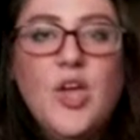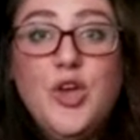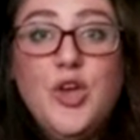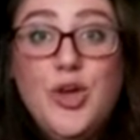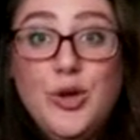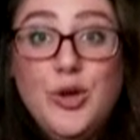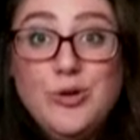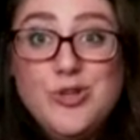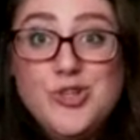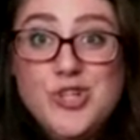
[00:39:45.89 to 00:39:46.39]

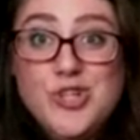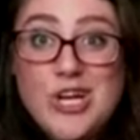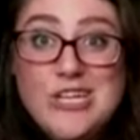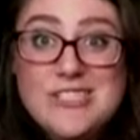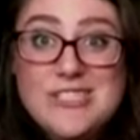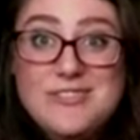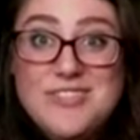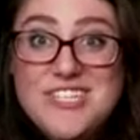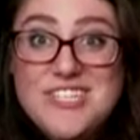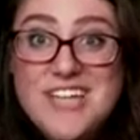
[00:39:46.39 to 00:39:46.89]
Huge
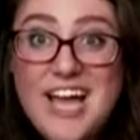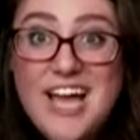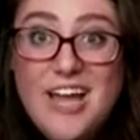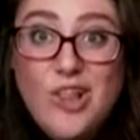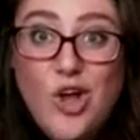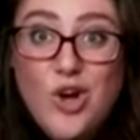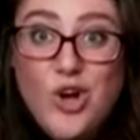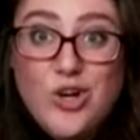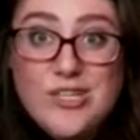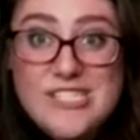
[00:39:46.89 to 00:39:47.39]
chunks of the
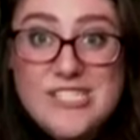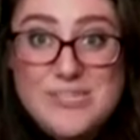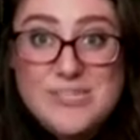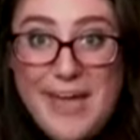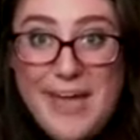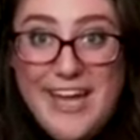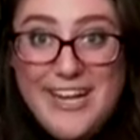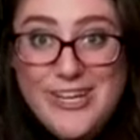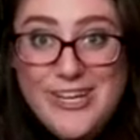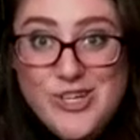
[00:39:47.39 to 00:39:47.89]
dialogue are in
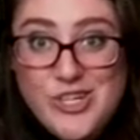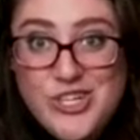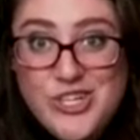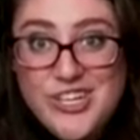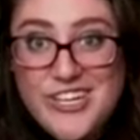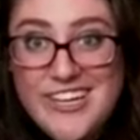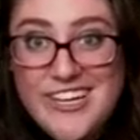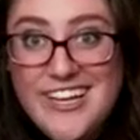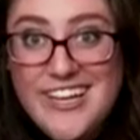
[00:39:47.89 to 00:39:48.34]
Spanish.